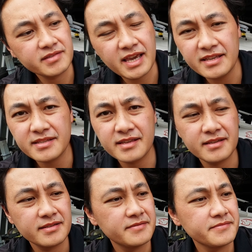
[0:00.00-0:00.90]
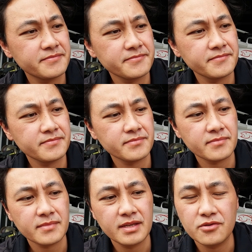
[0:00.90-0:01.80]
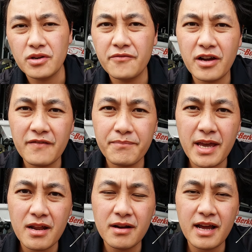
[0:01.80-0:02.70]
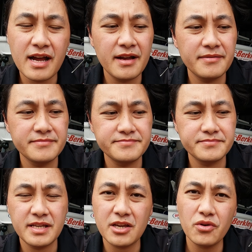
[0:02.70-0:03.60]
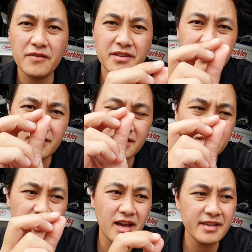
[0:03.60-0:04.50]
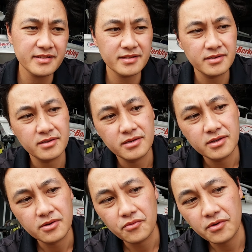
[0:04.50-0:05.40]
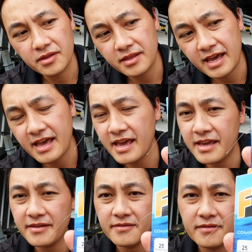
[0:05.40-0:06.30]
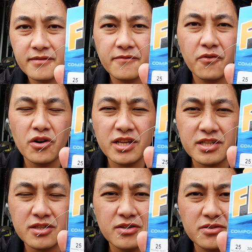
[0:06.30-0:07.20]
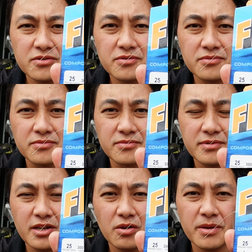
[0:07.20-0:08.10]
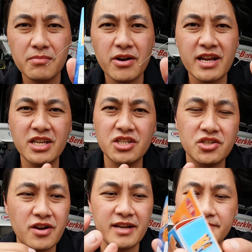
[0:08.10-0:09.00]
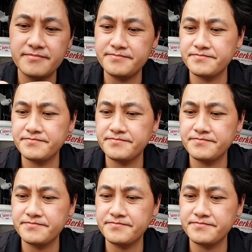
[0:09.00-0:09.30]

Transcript: test, 25-pound equivalent in the size, with a 42 lb breaking strain.